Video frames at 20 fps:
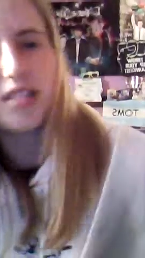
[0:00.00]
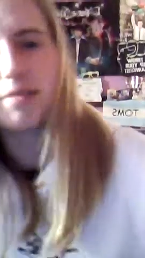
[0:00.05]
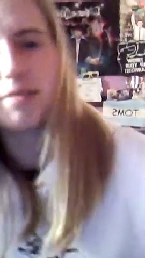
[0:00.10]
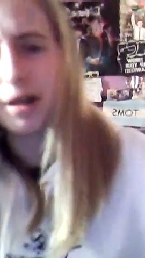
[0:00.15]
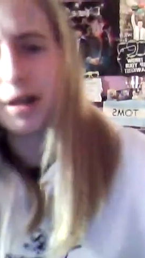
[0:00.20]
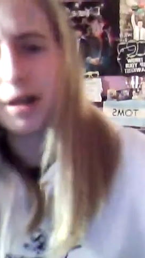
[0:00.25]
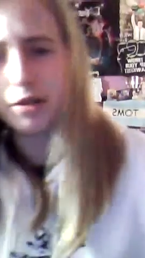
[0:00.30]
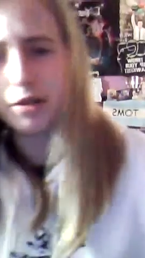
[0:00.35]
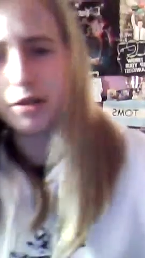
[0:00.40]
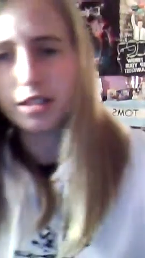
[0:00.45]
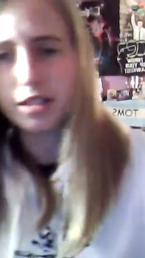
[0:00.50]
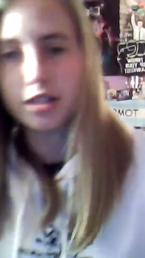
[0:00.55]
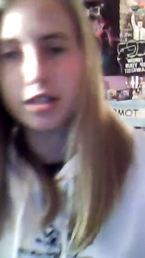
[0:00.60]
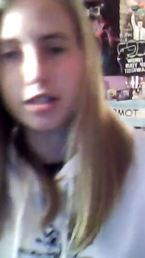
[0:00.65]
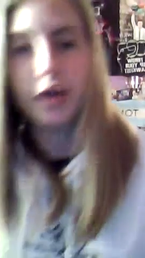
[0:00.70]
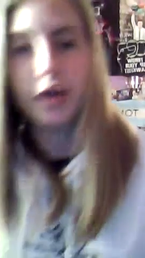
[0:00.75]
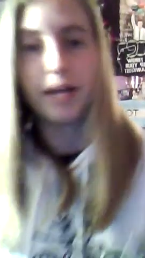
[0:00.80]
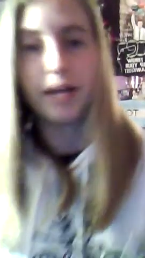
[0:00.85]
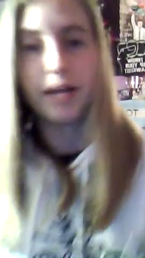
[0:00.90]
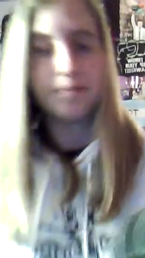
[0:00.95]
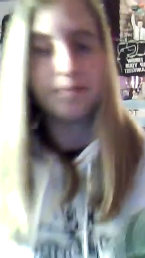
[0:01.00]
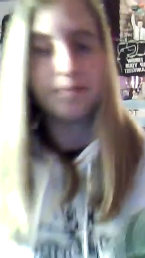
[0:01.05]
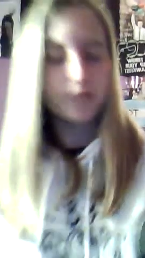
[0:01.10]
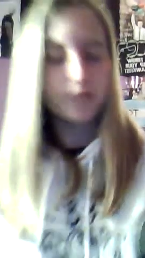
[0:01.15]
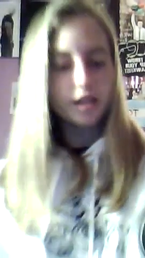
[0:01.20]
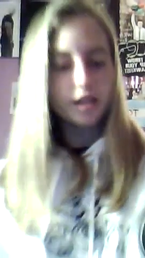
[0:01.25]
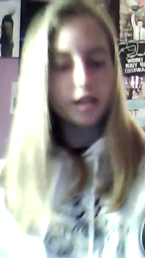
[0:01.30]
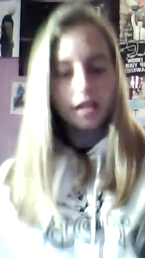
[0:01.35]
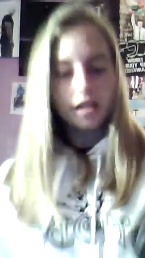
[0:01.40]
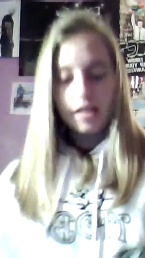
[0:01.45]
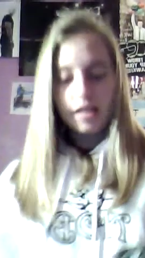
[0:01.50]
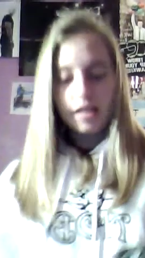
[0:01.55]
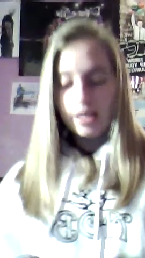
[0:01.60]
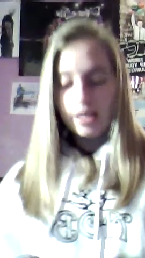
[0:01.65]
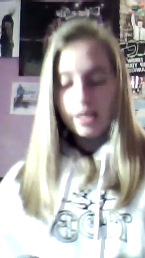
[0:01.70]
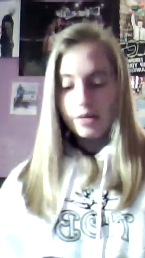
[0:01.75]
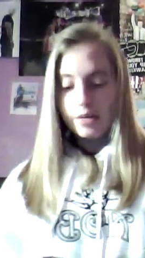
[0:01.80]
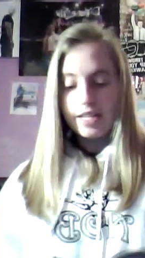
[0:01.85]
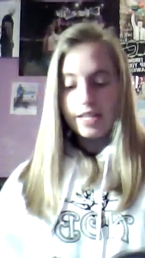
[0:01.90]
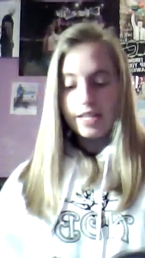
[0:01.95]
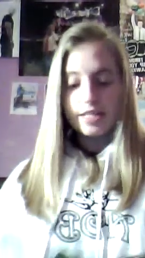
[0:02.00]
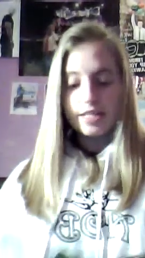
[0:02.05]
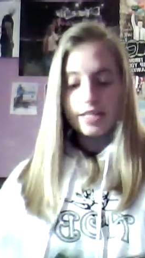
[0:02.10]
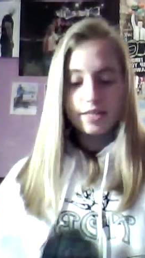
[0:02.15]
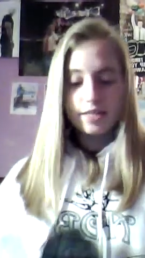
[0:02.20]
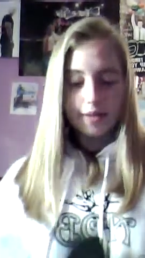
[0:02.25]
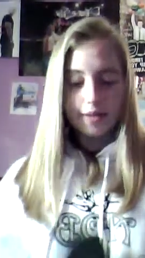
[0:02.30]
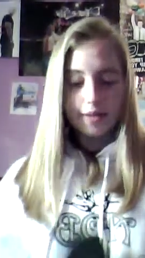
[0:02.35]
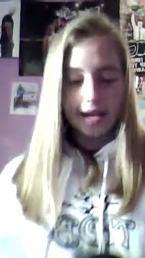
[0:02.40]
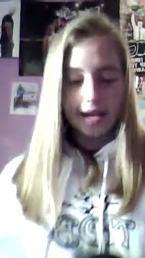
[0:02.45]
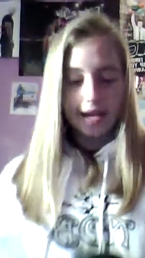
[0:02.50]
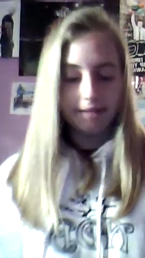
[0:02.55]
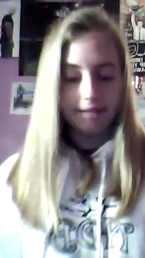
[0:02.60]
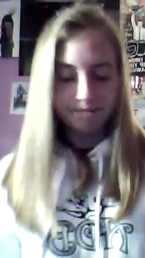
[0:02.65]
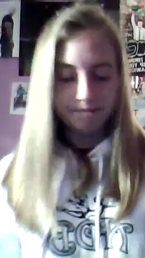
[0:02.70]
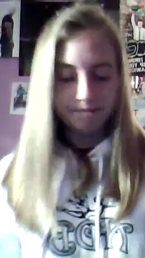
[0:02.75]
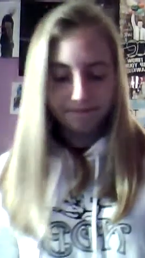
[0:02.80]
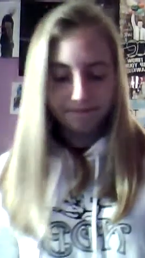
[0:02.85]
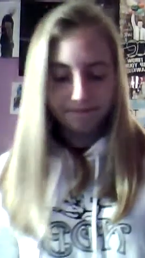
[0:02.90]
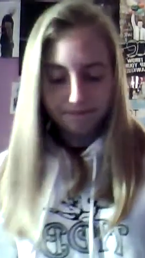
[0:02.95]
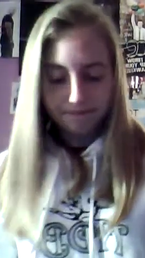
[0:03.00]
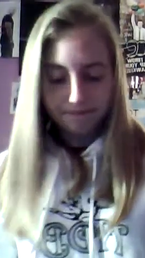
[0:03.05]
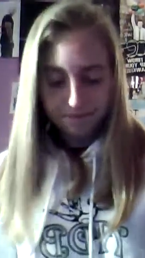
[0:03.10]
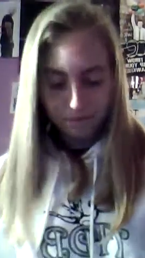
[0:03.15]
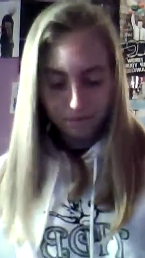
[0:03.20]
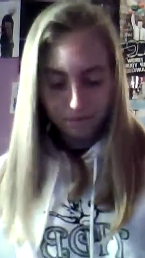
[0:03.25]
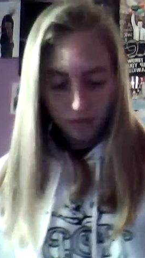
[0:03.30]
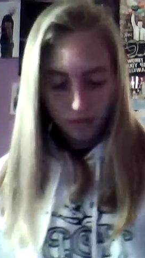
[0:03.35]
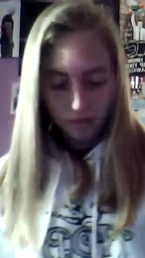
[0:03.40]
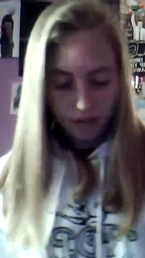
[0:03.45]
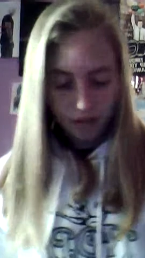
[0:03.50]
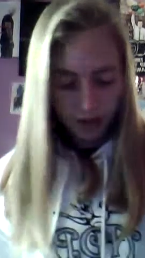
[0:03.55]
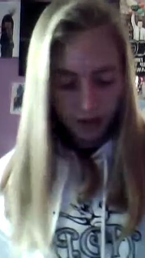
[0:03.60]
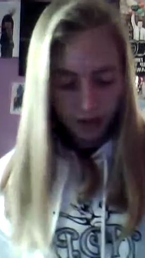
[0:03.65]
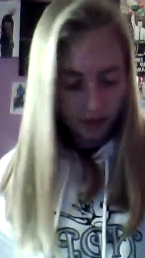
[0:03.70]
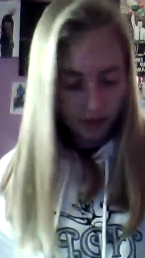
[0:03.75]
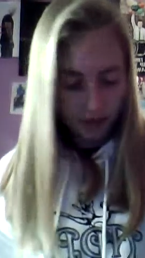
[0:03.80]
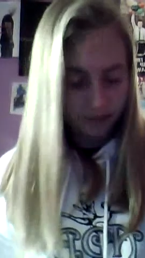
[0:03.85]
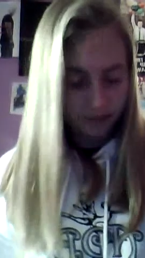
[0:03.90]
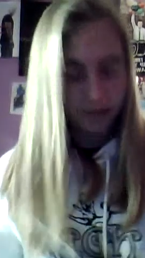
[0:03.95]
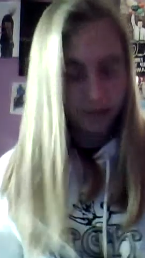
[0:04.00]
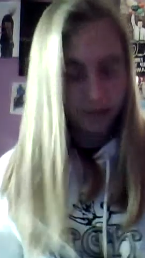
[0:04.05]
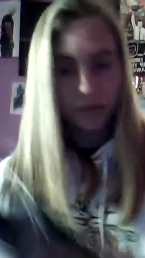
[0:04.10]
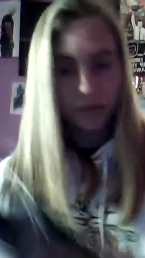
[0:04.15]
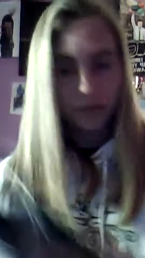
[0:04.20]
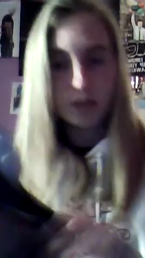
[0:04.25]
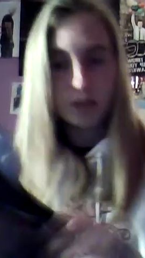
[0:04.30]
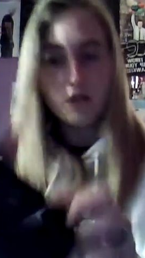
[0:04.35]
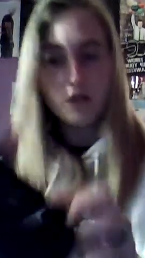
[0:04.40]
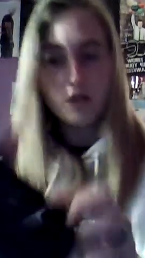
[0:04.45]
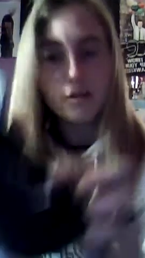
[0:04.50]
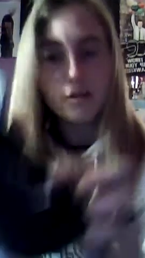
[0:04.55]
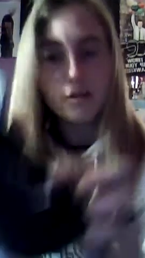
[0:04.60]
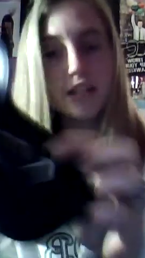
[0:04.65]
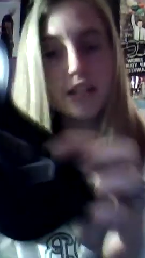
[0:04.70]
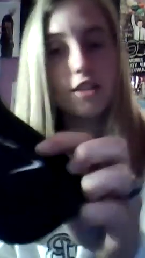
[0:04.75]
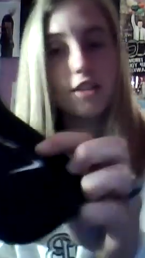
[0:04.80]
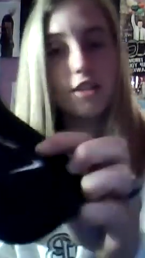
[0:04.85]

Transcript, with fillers: it backwards? Okay. Anyways, so yeah. Um, they're really